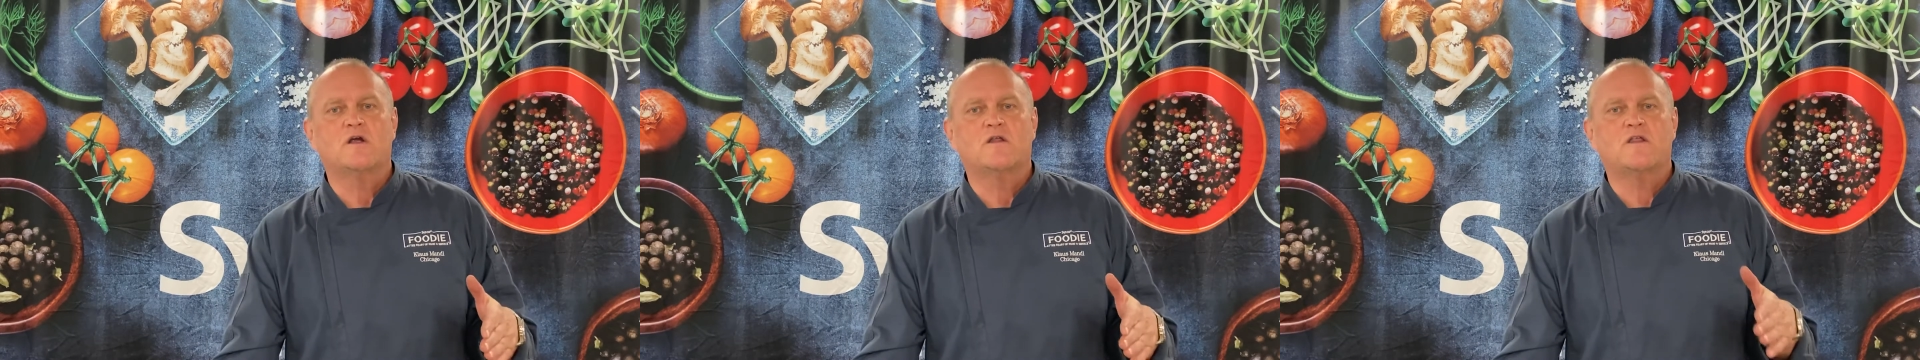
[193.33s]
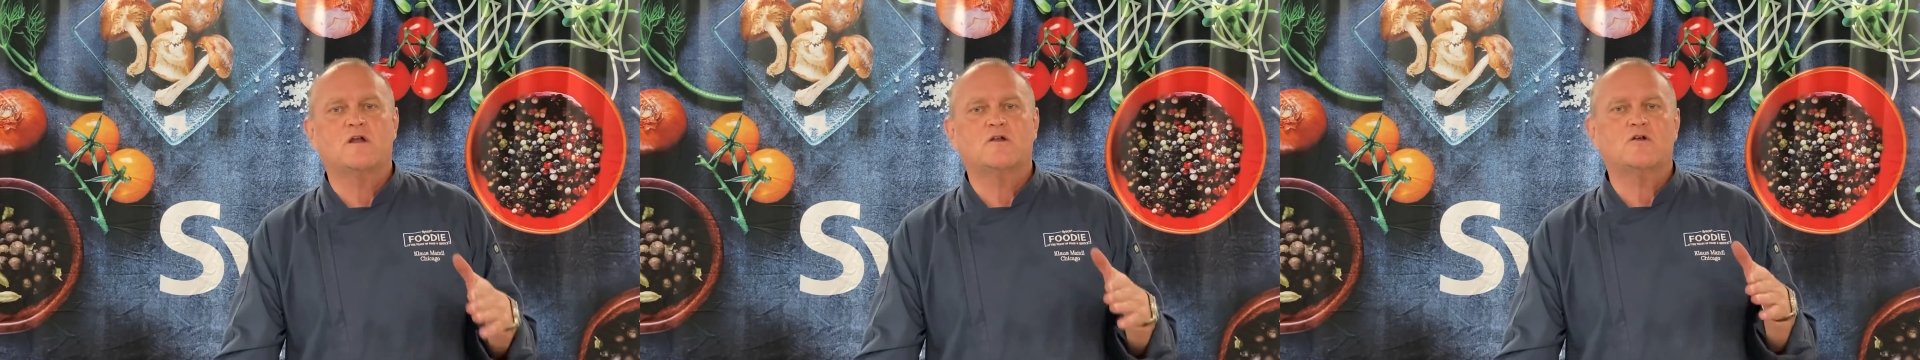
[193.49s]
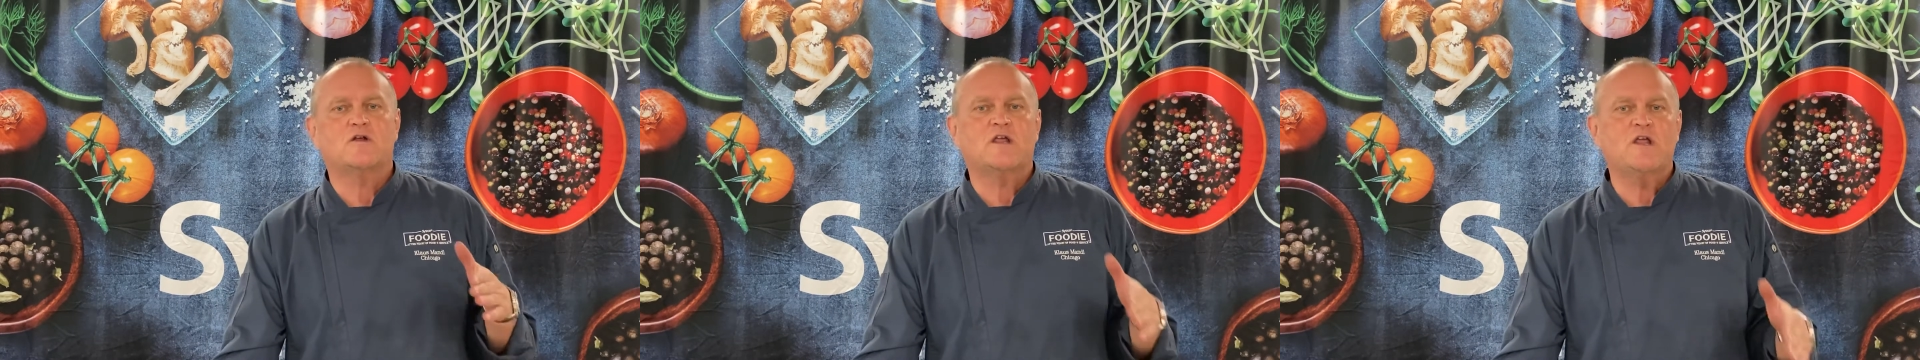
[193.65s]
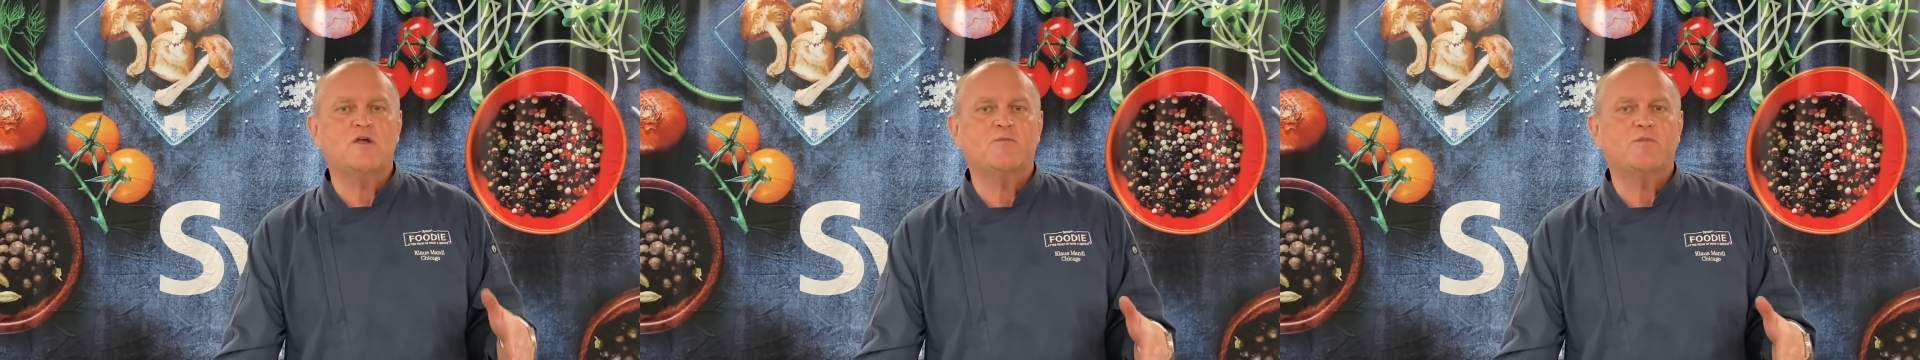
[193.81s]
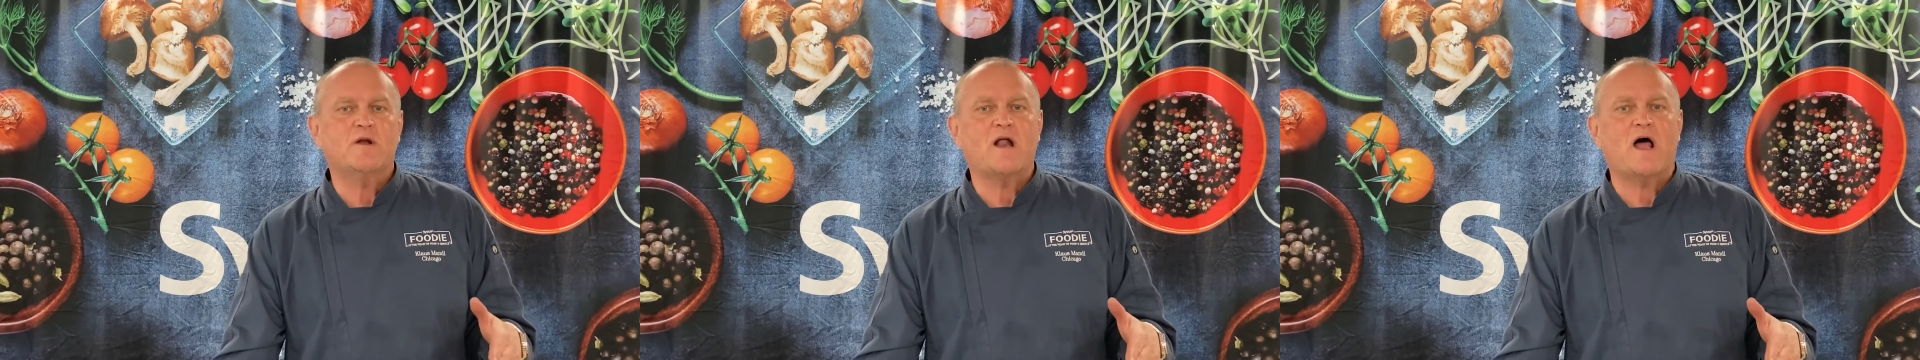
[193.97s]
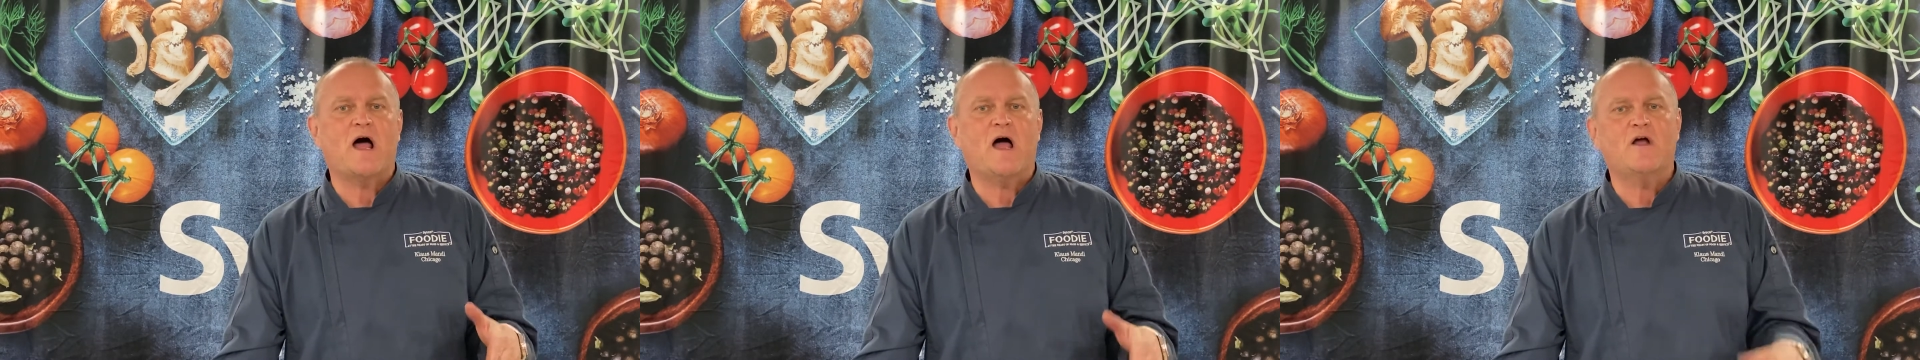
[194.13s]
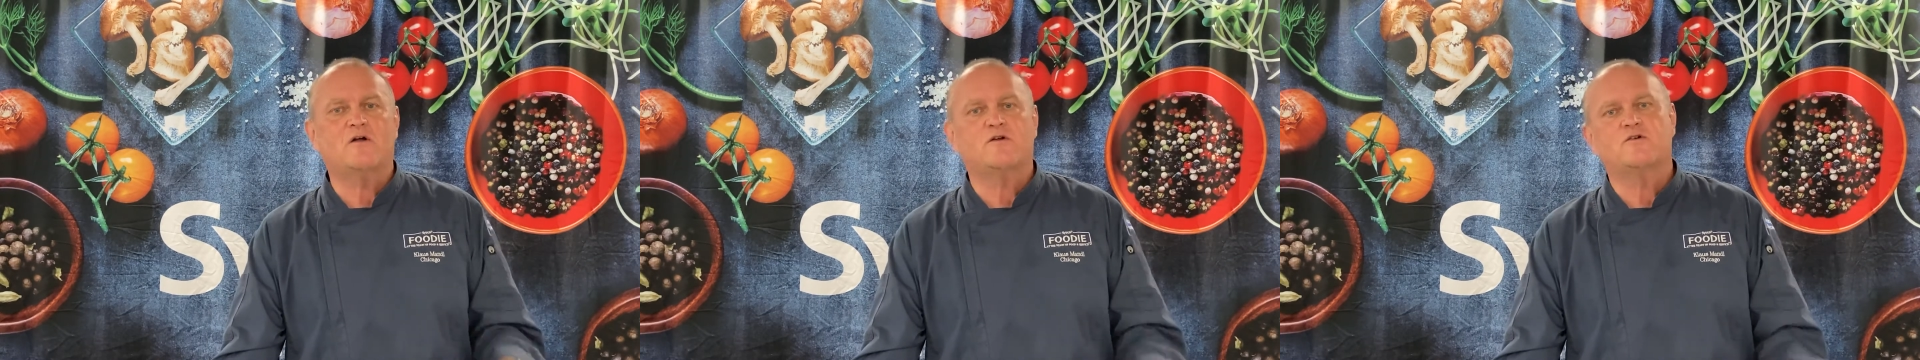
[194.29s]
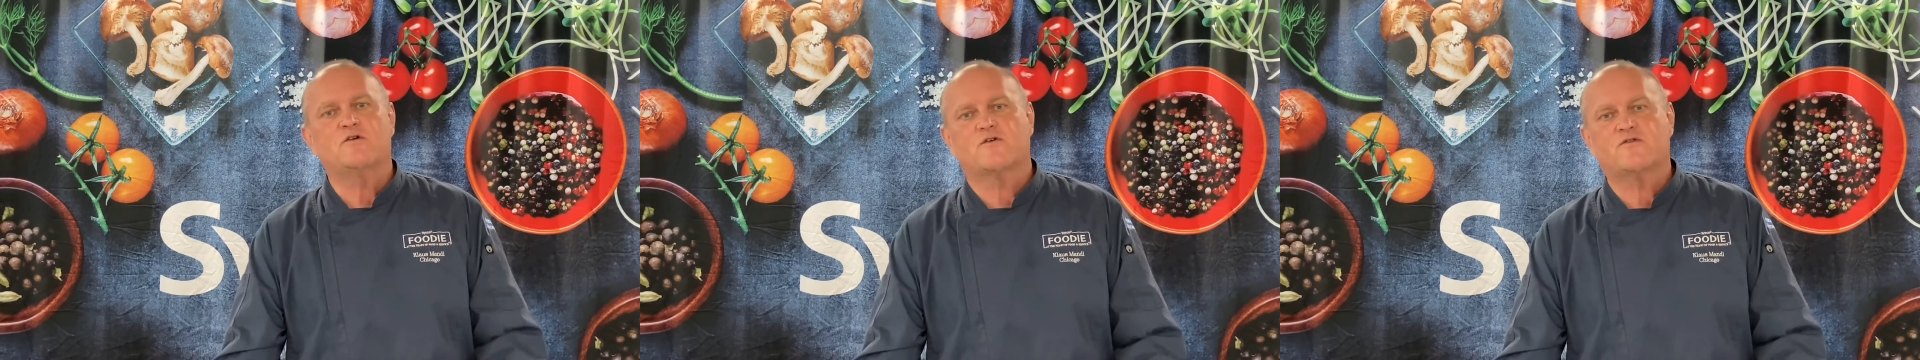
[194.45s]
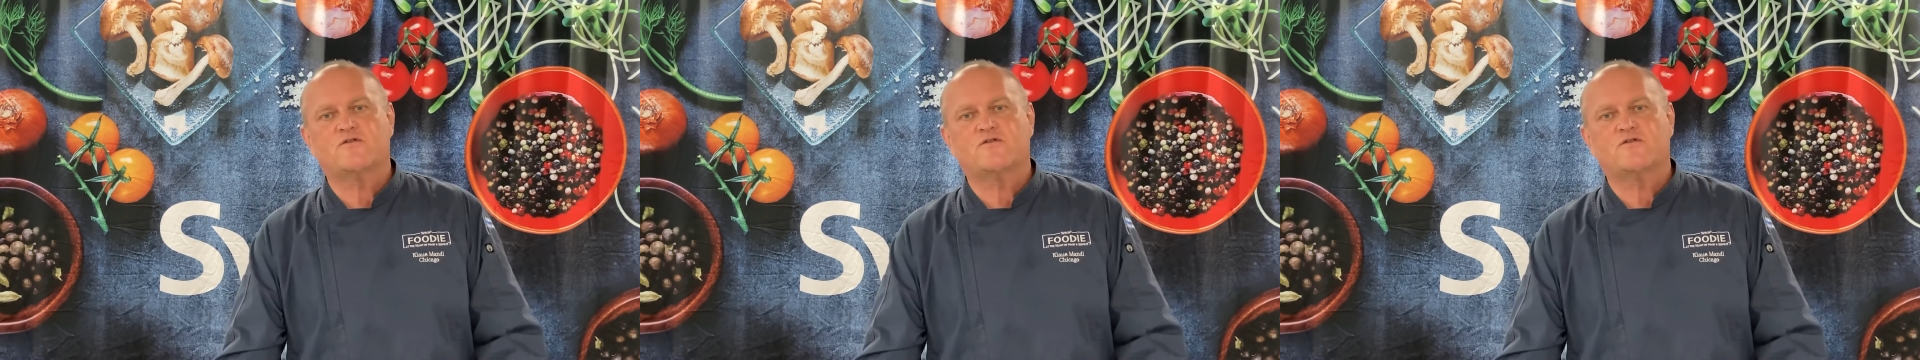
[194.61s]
that you keep an eye on your